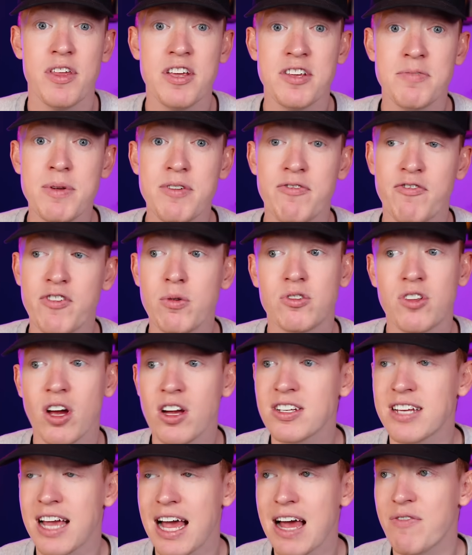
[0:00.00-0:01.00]
this midfield
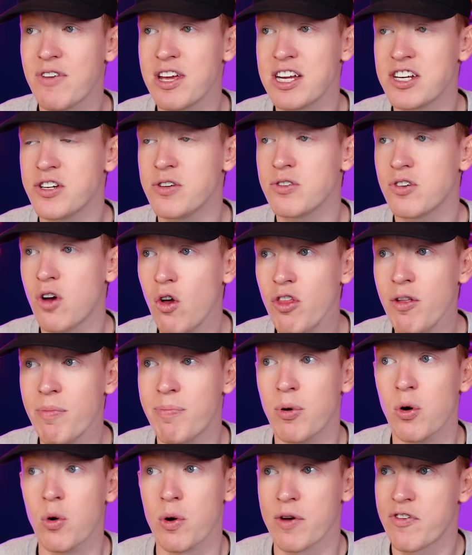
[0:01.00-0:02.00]
does have issues on the
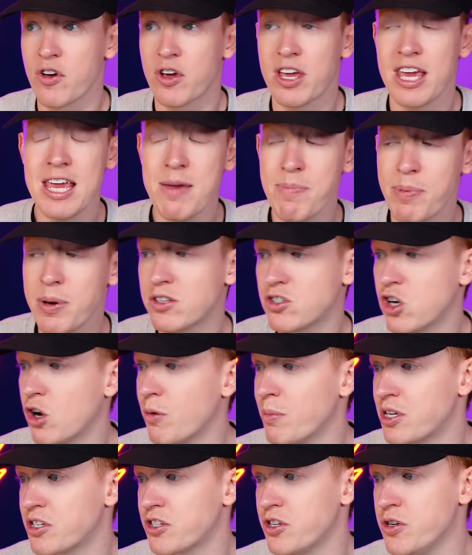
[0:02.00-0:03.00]
ball. If you're keeping
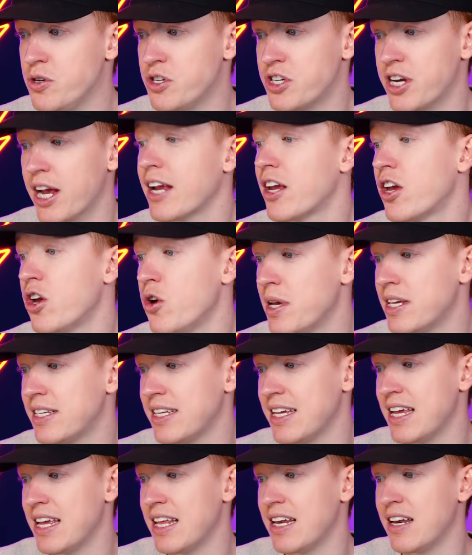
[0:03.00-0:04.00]
Thomas Soucek, who
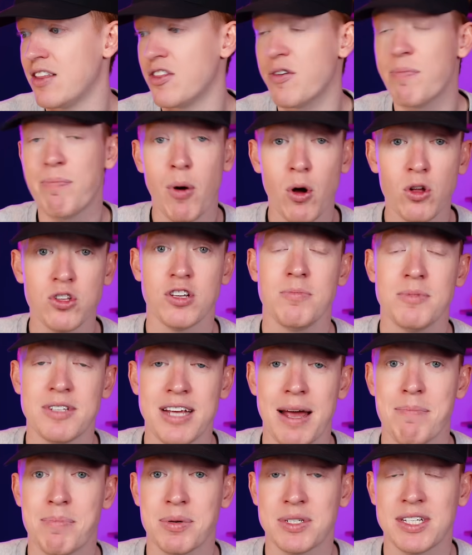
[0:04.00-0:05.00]
is in the bottom
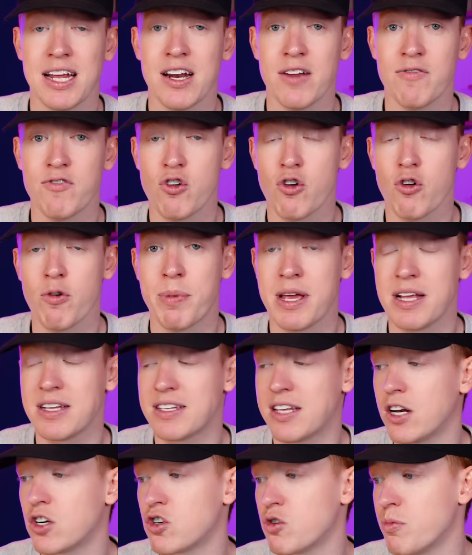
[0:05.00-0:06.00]
10% of European
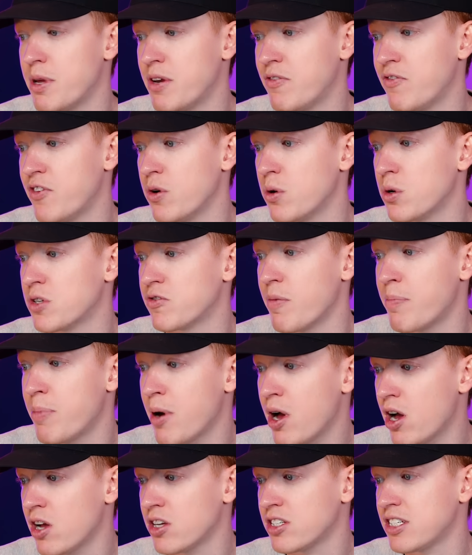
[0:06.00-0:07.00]
central midfielders for
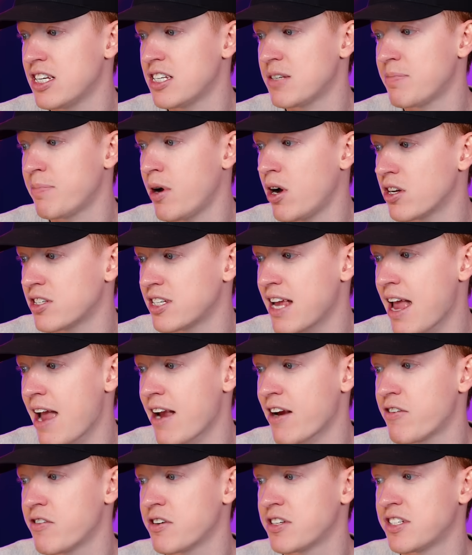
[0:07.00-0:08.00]
passes, passing
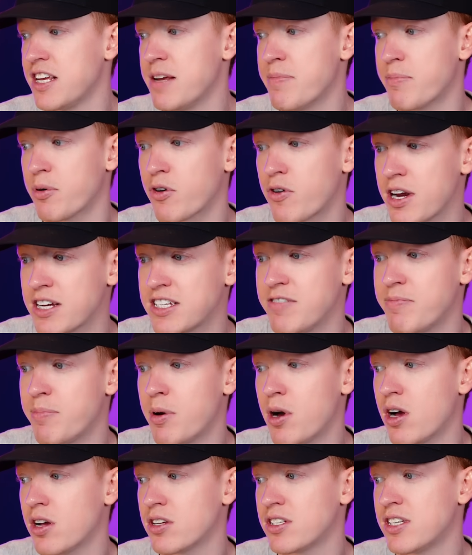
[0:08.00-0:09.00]
accuracy, progressive
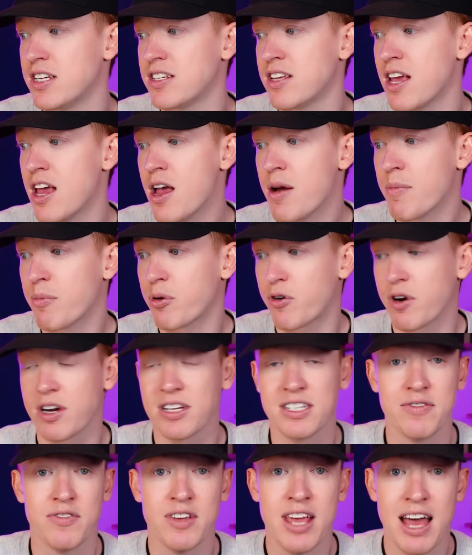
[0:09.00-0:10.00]
passes,
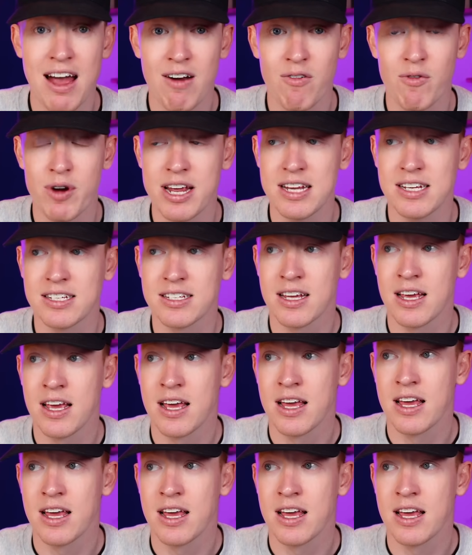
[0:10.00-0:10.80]
progressive carries,